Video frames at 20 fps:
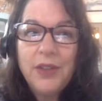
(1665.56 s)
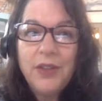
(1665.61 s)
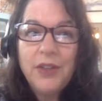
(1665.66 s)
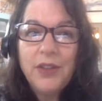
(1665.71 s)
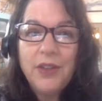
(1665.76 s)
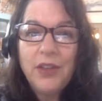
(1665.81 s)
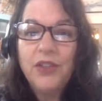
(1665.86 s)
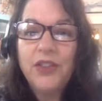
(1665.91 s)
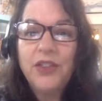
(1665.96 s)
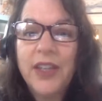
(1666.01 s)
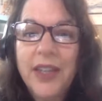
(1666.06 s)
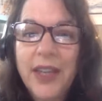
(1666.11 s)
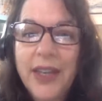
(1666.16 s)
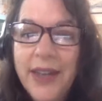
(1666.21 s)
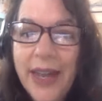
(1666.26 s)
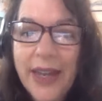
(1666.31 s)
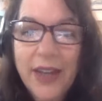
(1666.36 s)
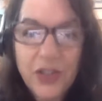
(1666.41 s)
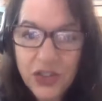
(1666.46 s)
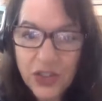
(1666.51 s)
There's a
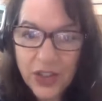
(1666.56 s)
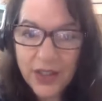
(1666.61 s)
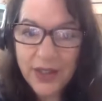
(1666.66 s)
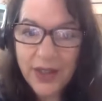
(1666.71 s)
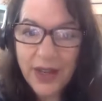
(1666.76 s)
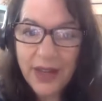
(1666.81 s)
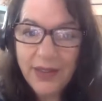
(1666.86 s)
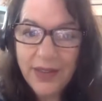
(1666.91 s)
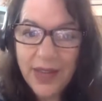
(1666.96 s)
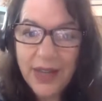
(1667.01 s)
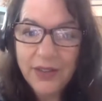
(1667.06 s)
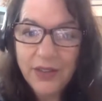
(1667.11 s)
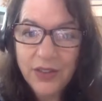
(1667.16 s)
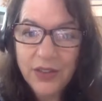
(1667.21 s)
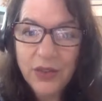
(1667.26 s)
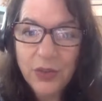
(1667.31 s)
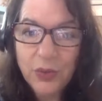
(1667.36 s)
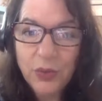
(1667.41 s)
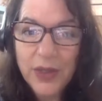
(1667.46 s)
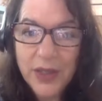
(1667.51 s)
connection, and
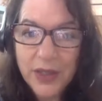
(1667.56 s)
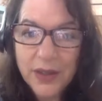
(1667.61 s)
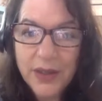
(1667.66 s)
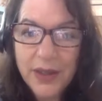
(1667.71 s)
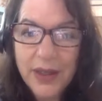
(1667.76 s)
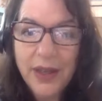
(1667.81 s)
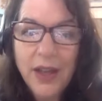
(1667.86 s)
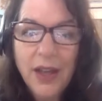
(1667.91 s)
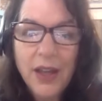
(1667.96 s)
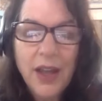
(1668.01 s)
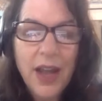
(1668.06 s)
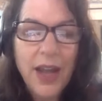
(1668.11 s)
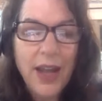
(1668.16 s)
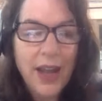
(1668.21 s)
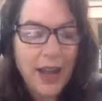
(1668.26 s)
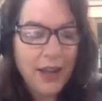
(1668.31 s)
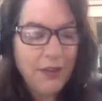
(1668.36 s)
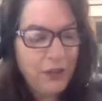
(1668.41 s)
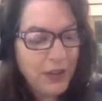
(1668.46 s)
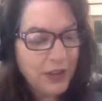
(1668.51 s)
that's really,
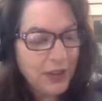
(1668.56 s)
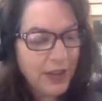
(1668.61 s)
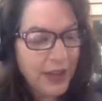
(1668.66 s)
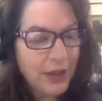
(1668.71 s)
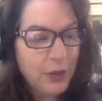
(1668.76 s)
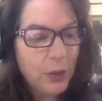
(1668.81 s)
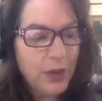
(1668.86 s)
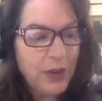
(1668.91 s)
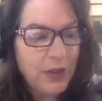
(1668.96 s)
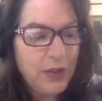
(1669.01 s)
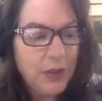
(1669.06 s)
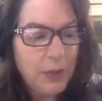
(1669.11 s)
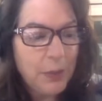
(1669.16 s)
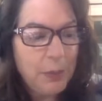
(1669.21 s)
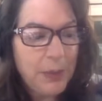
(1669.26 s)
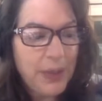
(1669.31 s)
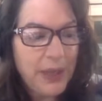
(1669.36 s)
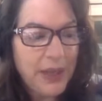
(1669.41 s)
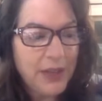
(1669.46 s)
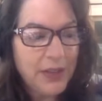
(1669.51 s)
I feel like one of
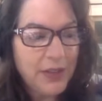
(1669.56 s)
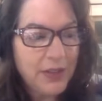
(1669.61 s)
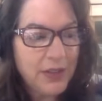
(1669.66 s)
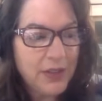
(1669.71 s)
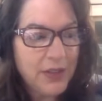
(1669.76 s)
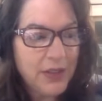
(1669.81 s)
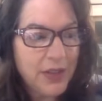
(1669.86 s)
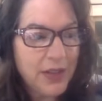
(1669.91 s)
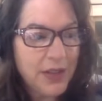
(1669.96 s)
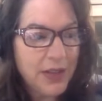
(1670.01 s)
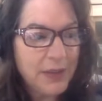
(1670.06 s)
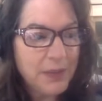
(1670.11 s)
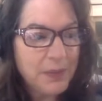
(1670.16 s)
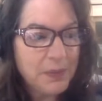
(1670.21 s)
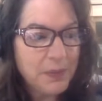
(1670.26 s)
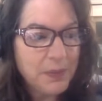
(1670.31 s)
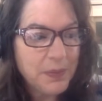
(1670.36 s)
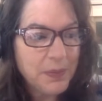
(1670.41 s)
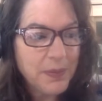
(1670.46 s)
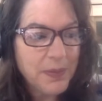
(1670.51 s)
the biggest,
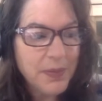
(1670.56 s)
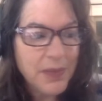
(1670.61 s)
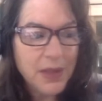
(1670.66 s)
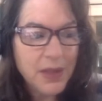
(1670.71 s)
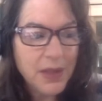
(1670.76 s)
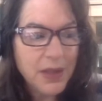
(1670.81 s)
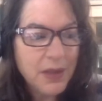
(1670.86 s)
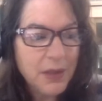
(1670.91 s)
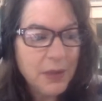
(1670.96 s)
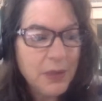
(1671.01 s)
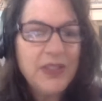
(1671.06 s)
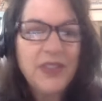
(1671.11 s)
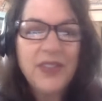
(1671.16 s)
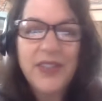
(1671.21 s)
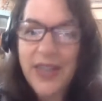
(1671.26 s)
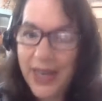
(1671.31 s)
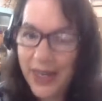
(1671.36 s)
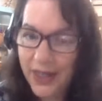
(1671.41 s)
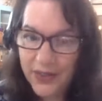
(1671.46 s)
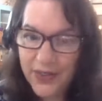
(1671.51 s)

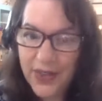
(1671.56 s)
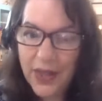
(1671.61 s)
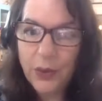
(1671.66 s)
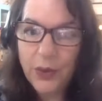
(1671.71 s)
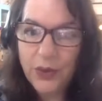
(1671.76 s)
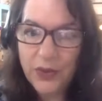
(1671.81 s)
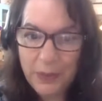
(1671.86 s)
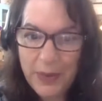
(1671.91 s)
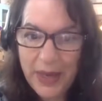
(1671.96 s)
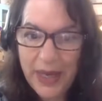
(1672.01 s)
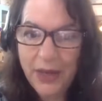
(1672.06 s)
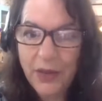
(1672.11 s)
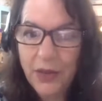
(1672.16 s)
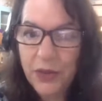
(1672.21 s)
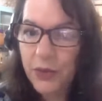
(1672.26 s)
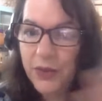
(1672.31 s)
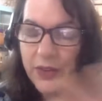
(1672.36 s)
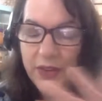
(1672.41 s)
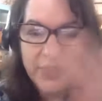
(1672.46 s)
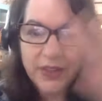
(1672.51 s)
mistakes that was
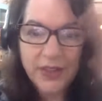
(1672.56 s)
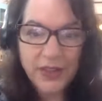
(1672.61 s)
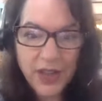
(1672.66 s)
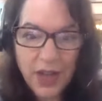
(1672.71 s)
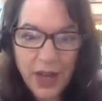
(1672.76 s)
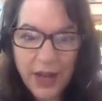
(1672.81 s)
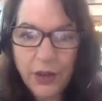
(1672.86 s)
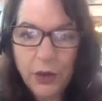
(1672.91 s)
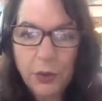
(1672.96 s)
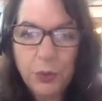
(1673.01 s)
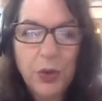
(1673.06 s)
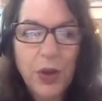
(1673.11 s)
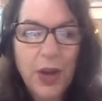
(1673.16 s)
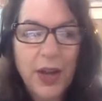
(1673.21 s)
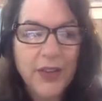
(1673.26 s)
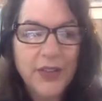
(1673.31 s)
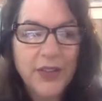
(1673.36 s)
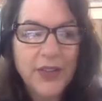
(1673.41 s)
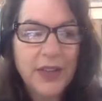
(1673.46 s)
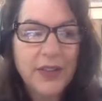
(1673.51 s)
made through this entire
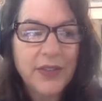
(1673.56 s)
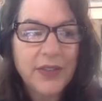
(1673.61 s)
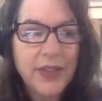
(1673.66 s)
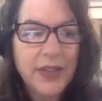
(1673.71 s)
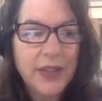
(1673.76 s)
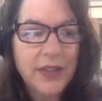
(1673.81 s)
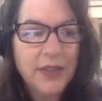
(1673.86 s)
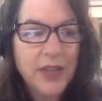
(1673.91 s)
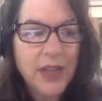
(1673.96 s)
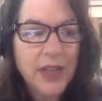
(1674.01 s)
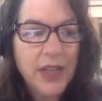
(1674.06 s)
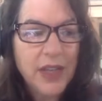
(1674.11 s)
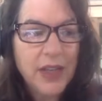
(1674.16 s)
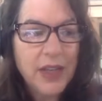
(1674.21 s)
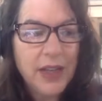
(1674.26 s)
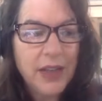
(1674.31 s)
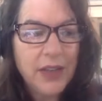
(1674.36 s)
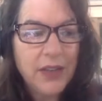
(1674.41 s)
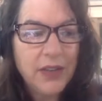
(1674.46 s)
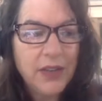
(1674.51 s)
process
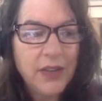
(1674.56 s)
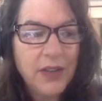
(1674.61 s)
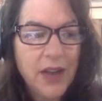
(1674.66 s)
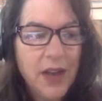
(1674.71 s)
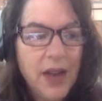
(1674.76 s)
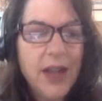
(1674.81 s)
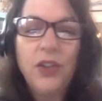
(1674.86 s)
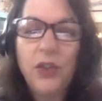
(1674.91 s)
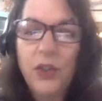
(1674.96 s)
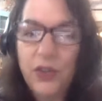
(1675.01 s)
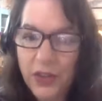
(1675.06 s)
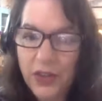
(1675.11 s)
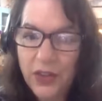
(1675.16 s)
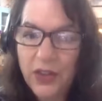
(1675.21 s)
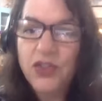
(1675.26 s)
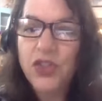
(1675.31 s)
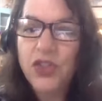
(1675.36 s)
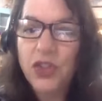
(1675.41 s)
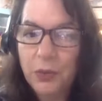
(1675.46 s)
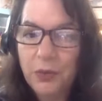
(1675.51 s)
is not using
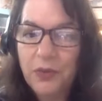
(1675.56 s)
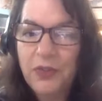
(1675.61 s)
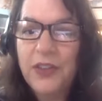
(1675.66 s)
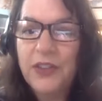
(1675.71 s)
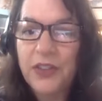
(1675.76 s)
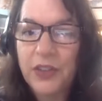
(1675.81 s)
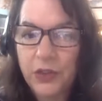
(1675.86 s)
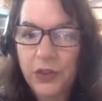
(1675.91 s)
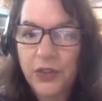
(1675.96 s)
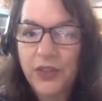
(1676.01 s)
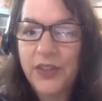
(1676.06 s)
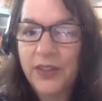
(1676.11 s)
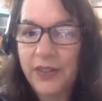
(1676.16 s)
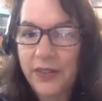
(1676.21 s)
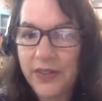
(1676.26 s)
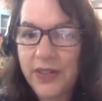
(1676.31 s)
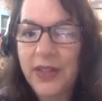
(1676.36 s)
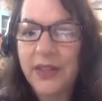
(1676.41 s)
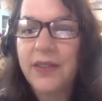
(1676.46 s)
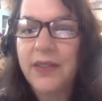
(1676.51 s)
the term physical
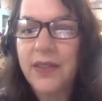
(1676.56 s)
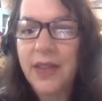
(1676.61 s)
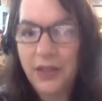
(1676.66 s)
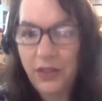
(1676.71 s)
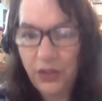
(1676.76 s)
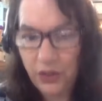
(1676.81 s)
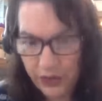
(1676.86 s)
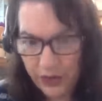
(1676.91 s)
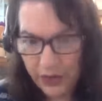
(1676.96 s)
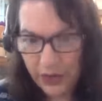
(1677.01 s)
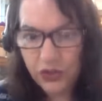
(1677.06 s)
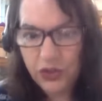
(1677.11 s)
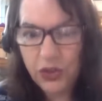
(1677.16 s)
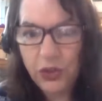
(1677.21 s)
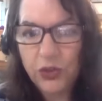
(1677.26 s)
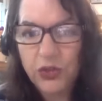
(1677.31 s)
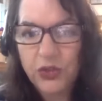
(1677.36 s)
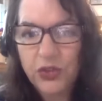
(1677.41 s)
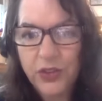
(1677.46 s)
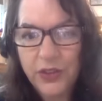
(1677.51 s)
distance and using
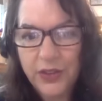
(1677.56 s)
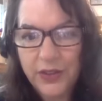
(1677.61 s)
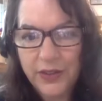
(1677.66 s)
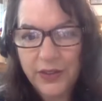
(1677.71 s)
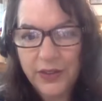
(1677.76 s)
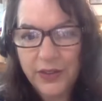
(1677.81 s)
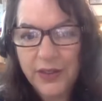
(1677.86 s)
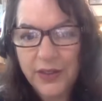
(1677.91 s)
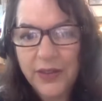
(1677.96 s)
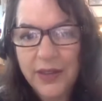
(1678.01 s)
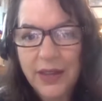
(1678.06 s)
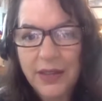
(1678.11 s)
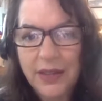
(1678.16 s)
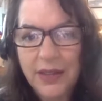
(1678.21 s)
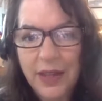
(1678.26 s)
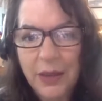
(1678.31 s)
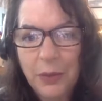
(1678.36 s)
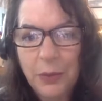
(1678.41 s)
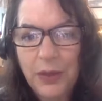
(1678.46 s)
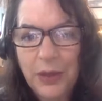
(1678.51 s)
social distance. I
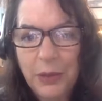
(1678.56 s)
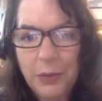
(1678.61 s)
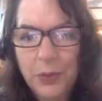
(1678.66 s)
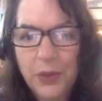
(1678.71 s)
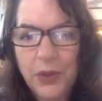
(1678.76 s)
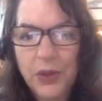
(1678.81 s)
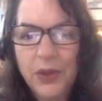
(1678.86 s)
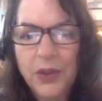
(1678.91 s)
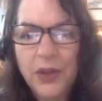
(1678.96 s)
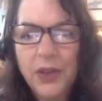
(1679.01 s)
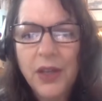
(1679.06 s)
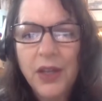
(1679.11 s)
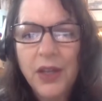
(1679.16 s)
think people